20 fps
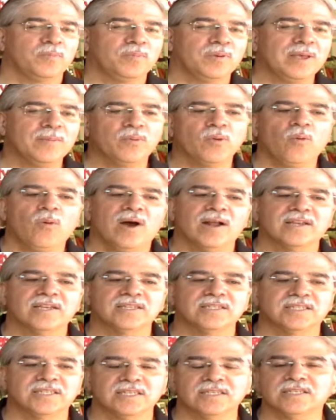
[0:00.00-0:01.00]
People want
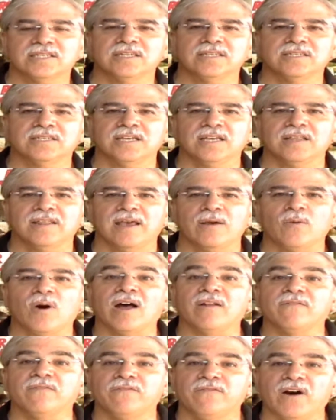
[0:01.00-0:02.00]
consistency, they
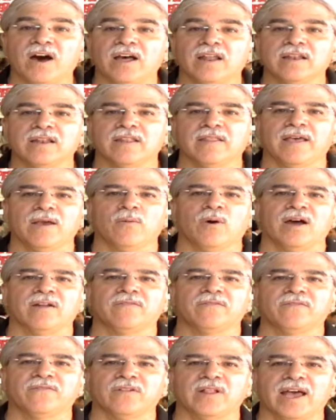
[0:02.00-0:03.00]
want fun, they
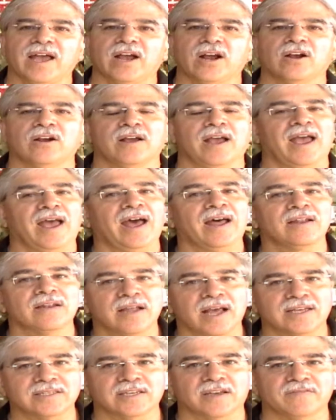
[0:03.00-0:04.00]
want flair,
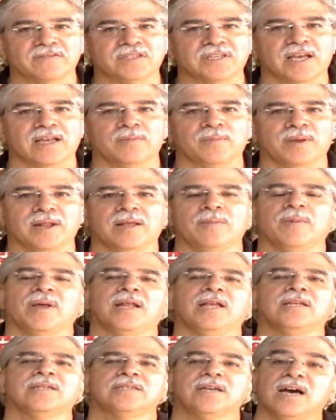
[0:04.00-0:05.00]
and as I've said many,
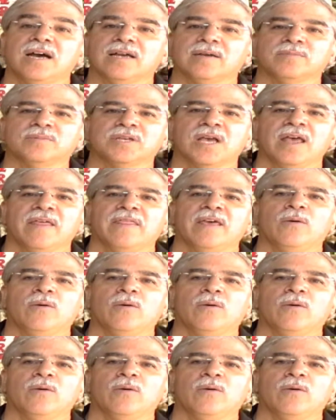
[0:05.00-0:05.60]
many times,